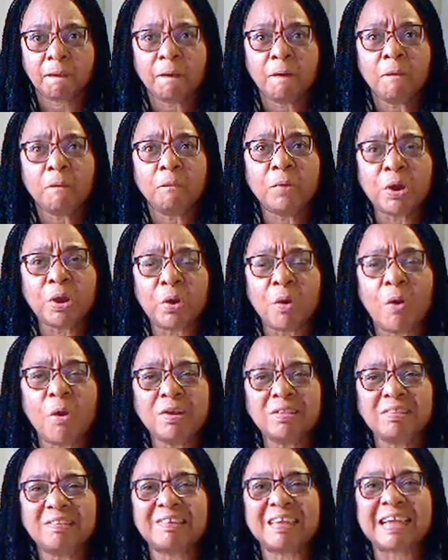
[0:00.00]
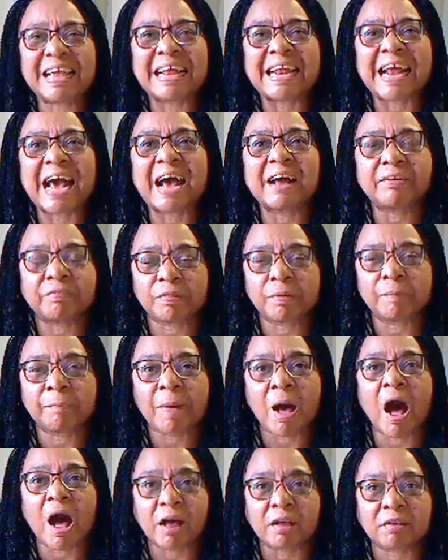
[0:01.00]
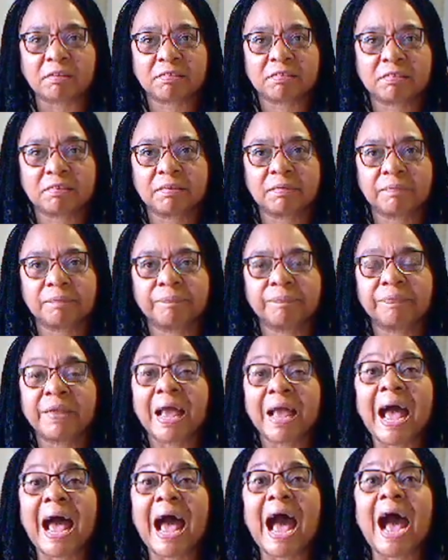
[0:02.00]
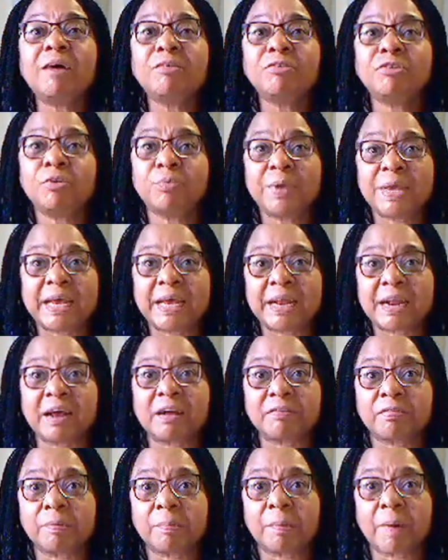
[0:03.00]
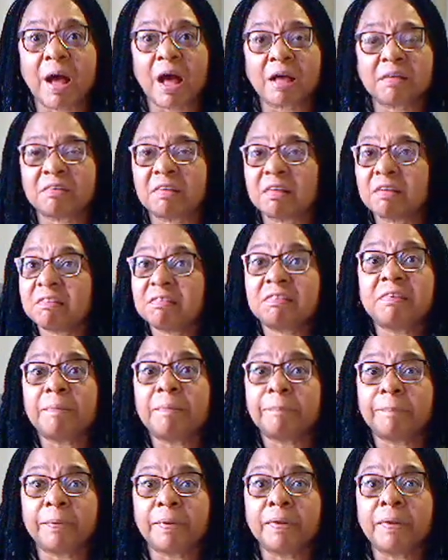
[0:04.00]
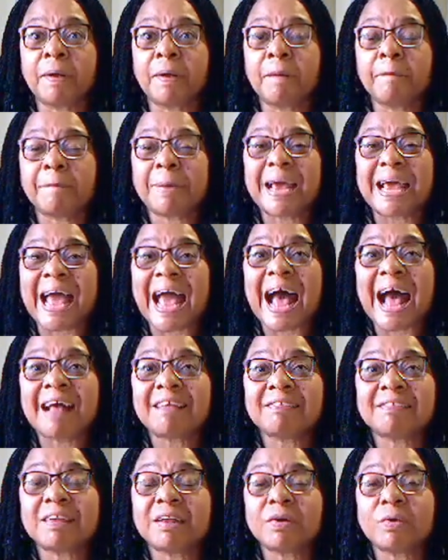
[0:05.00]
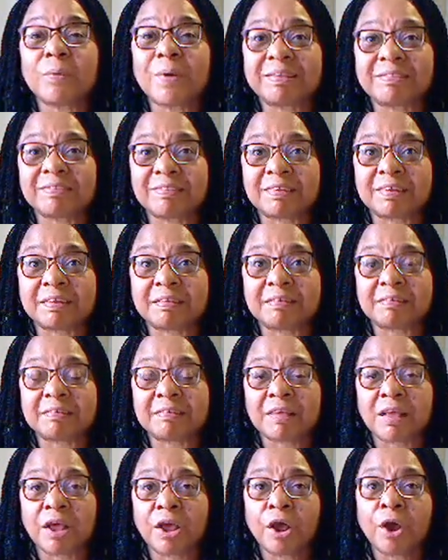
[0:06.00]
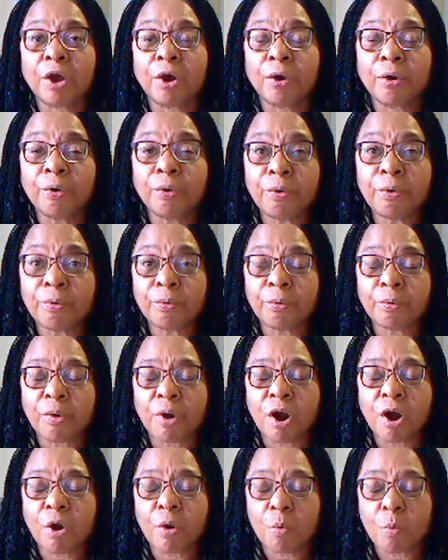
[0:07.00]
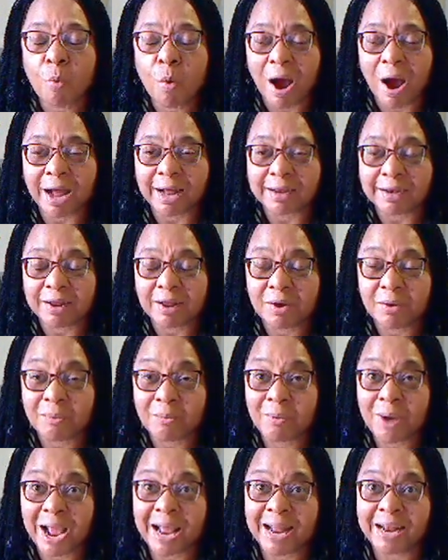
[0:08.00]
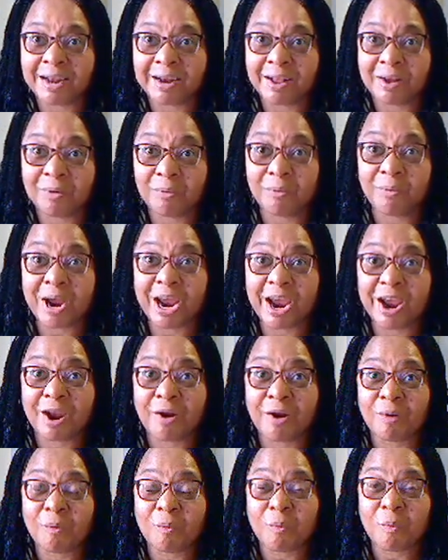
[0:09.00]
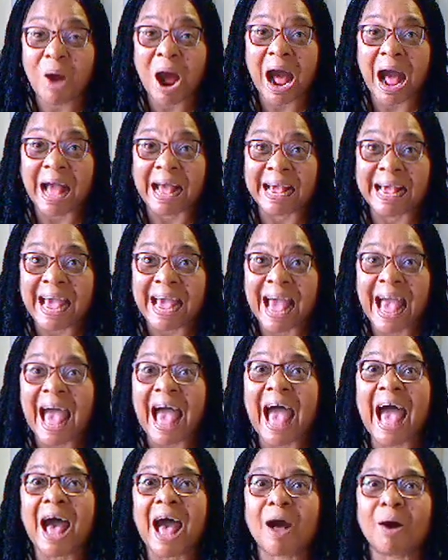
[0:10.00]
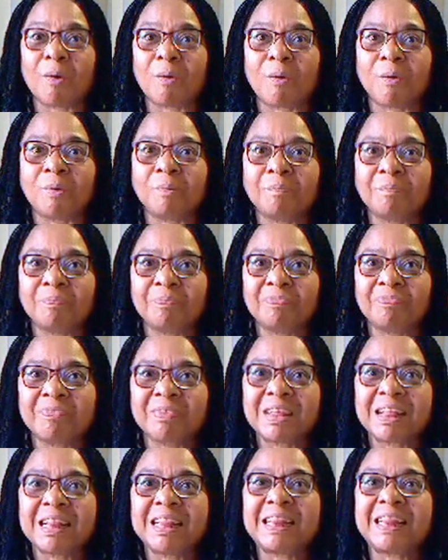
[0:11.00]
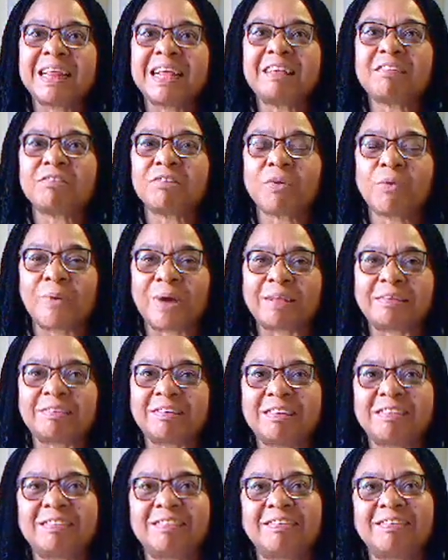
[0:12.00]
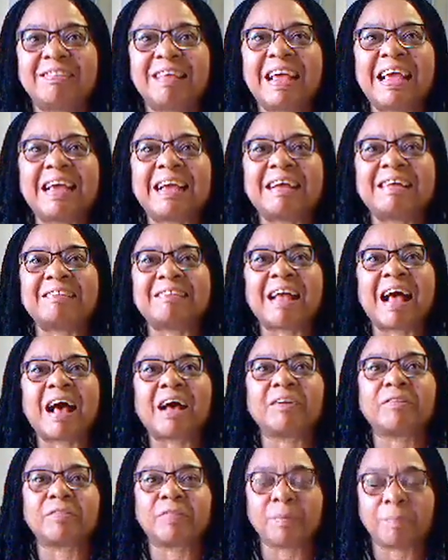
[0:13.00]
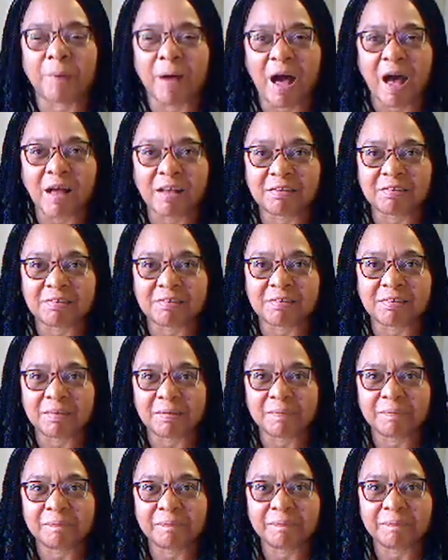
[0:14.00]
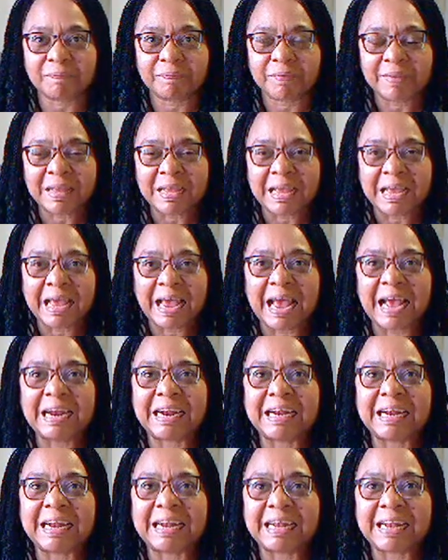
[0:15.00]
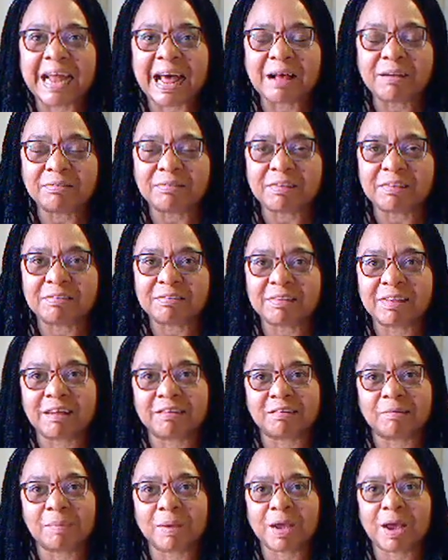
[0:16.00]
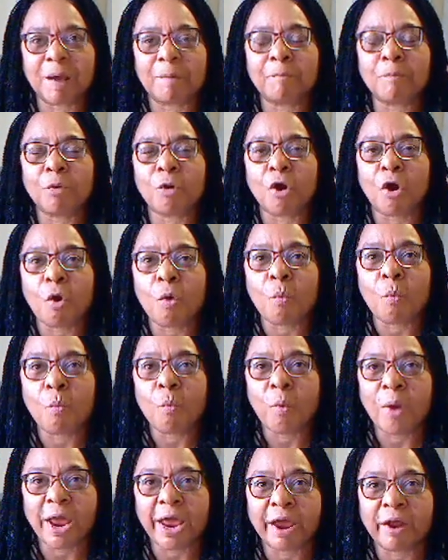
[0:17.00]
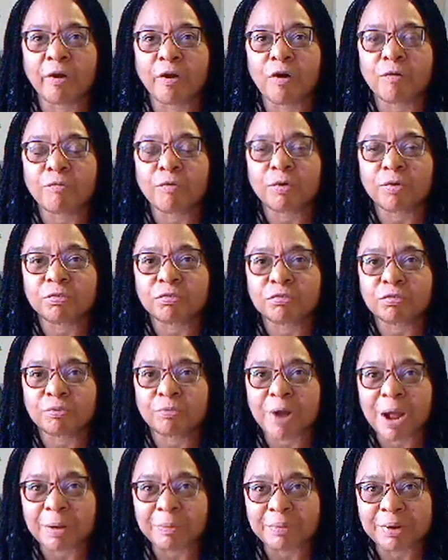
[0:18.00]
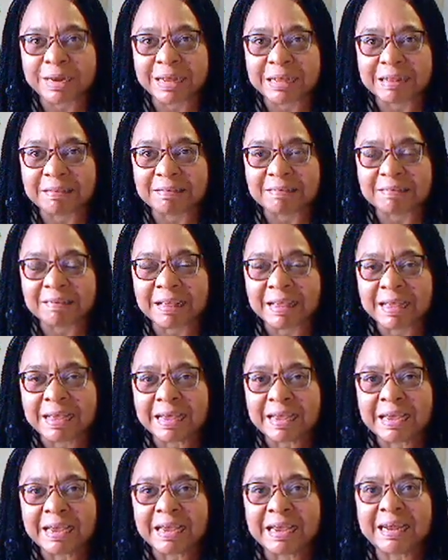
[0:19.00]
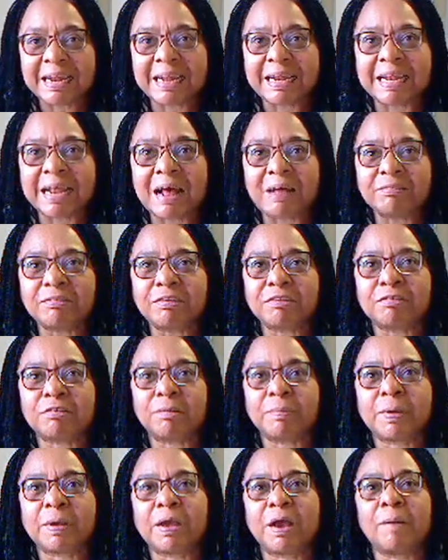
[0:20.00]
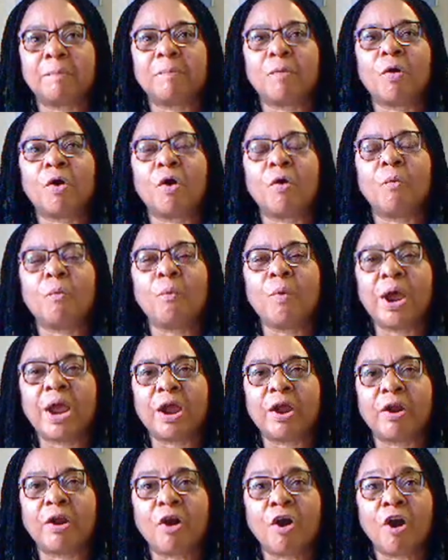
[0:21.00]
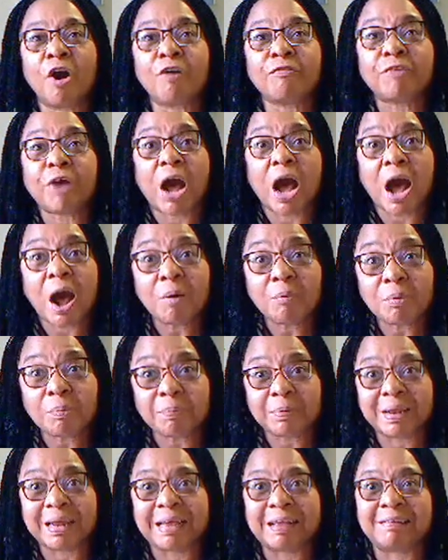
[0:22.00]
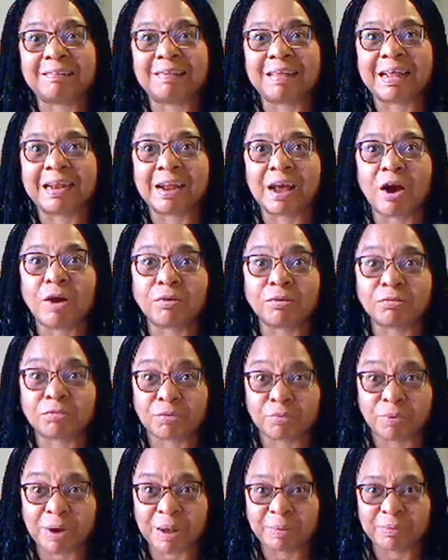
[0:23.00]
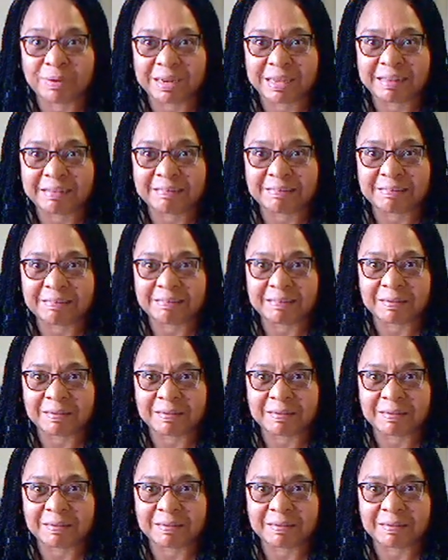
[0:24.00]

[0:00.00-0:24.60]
We ought to get out of the box. How do we get out of the box? Simple, by asking questions. Who, what, when, where, why, how? These questions take us out of the box, and it allows us now to become more aware of our surroundings. It allows us to become more aware of our place in our surroundings.